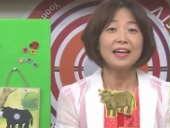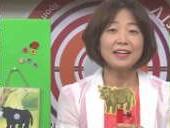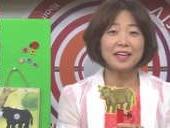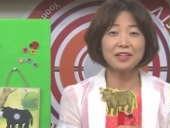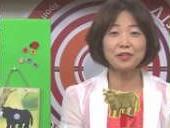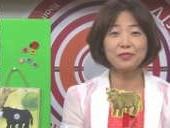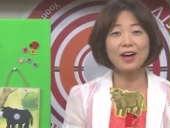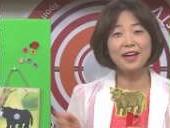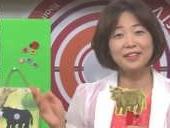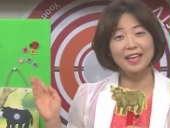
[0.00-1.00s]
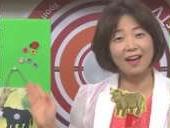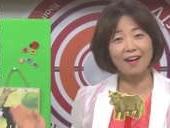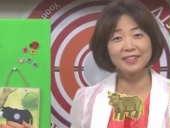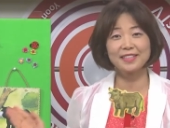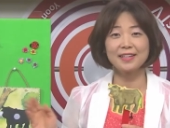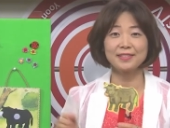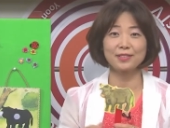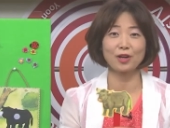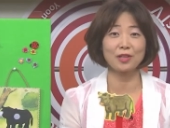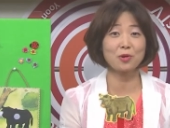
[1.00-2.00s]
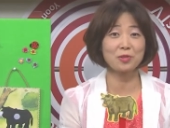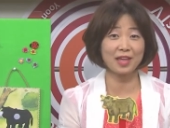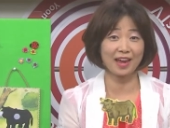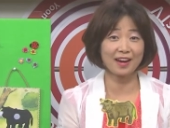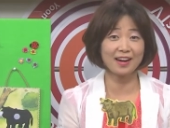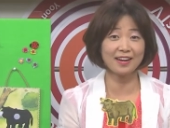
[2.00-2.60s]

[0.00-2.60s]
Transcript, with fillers: Can you find the ox's shadow there?